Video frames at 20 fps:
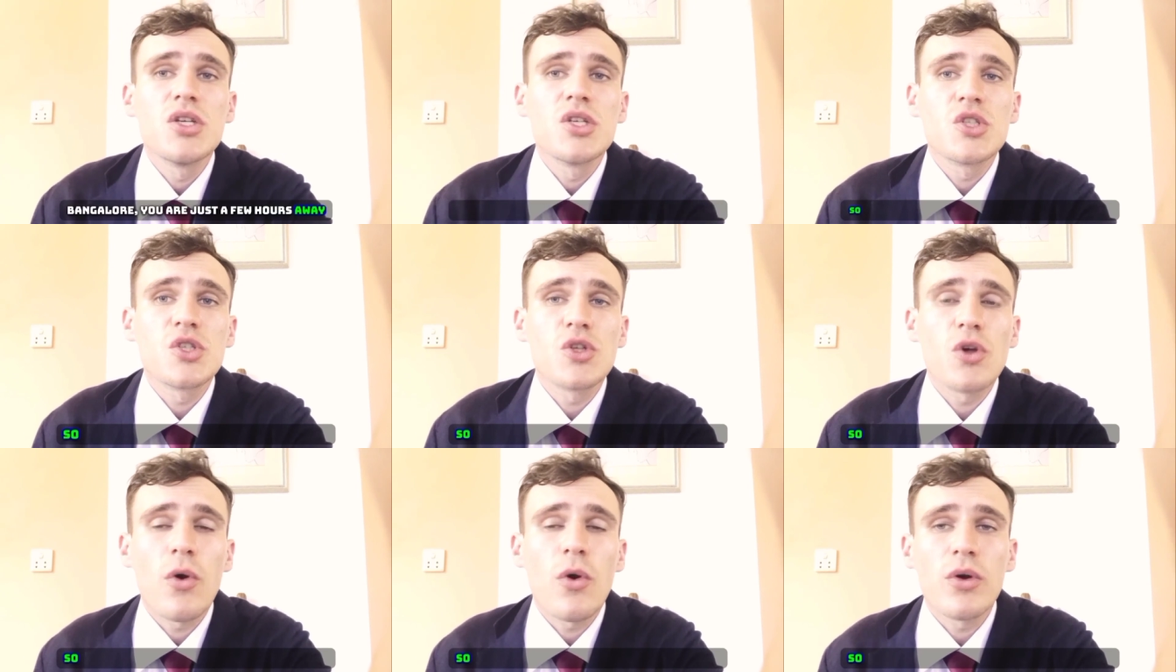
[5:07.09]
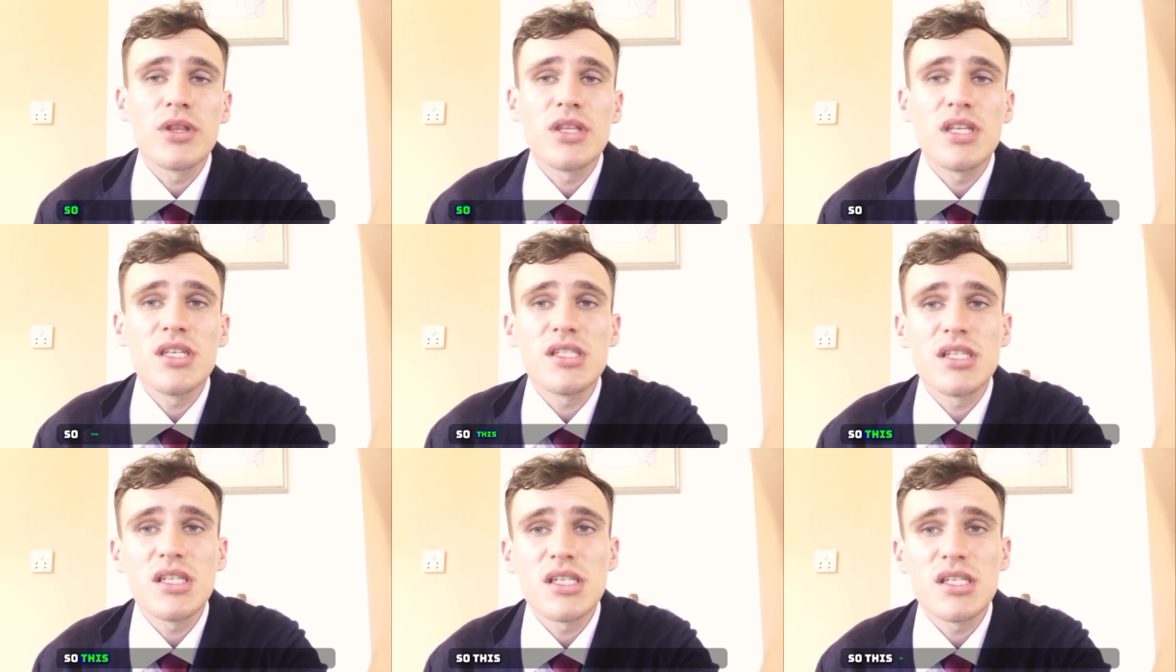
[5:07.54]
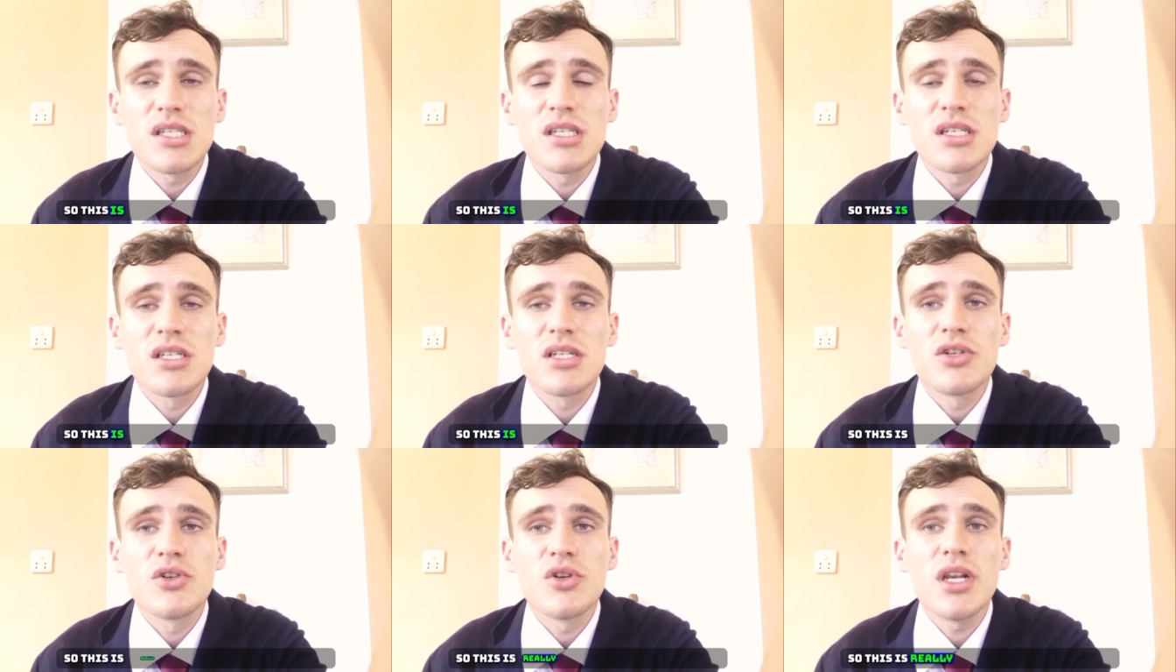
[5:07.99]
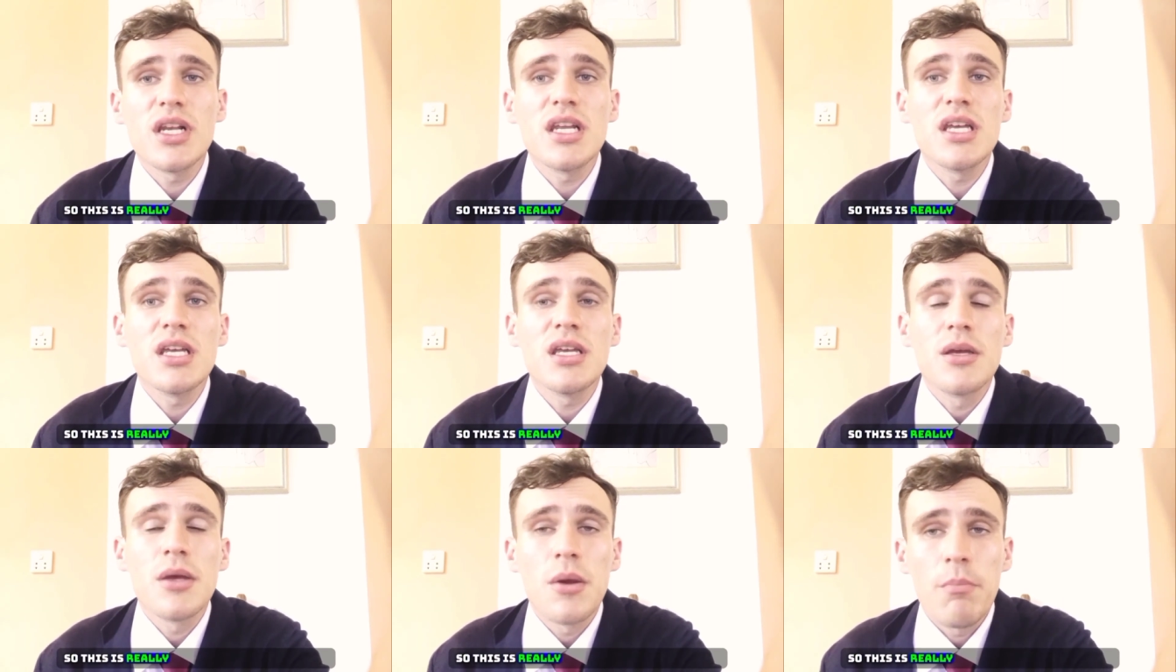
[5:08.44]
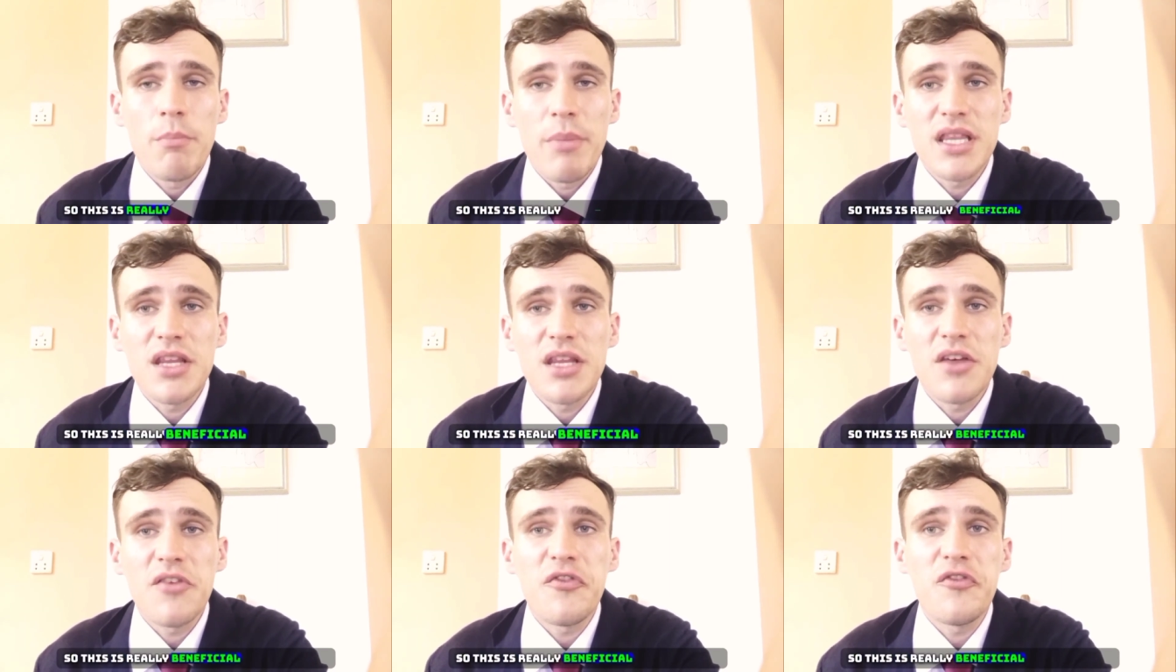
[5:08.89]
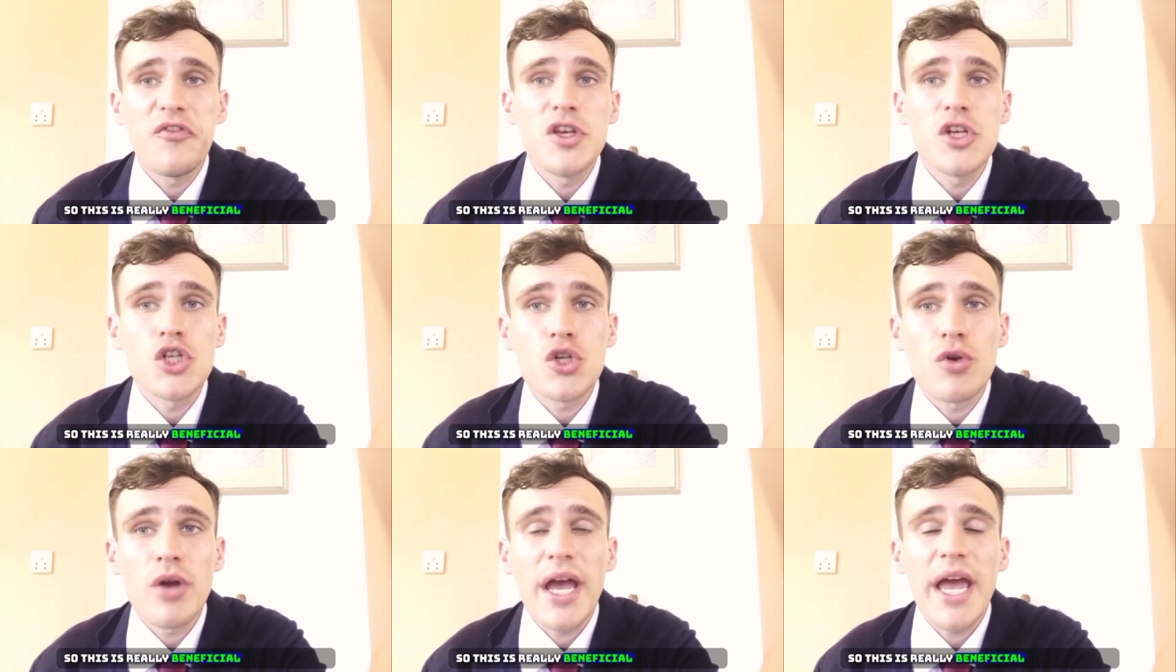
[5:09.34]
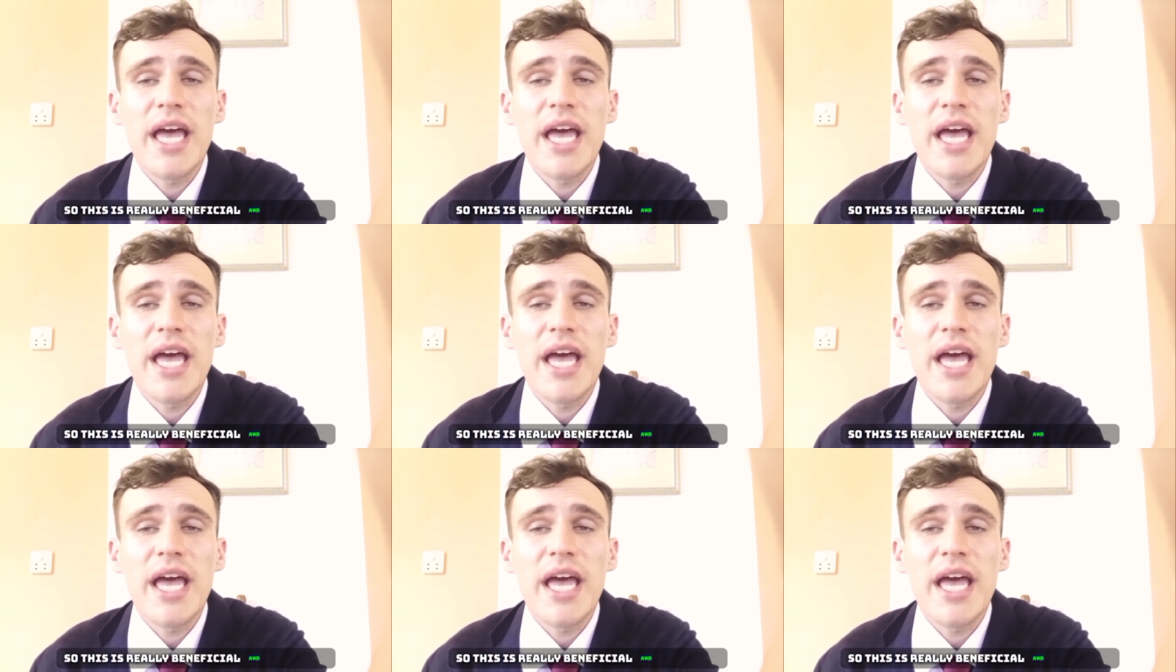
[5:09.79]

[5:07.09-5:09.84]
So this is really beneficial,